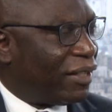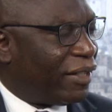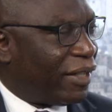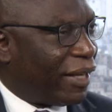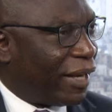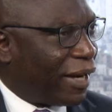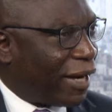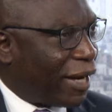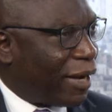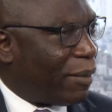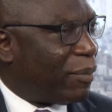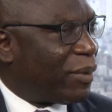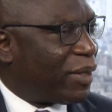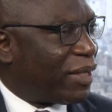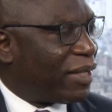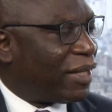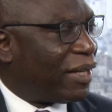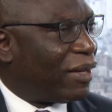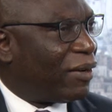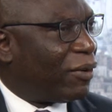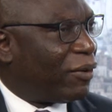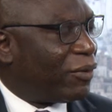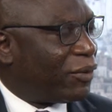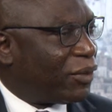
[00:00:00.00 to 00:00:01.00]
the
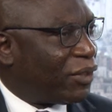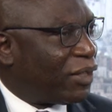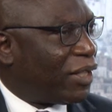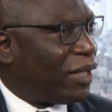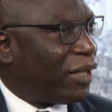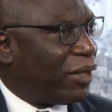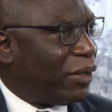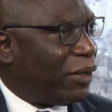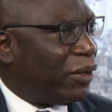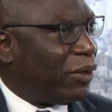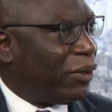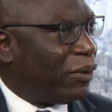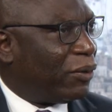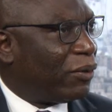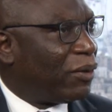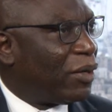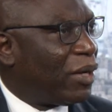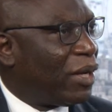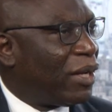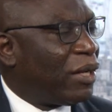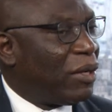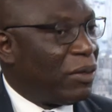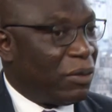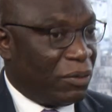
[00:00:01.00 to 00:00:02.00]
capital of Sierra Leone,
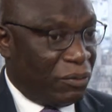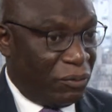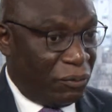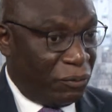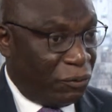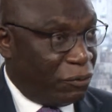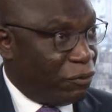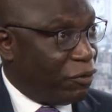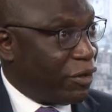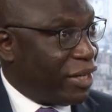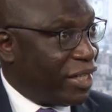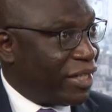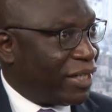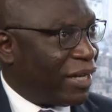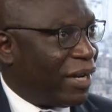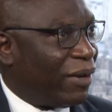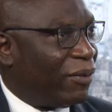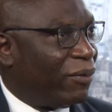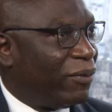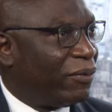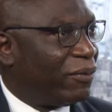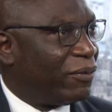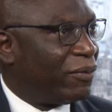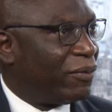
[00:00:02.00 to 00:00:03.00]
Freetown.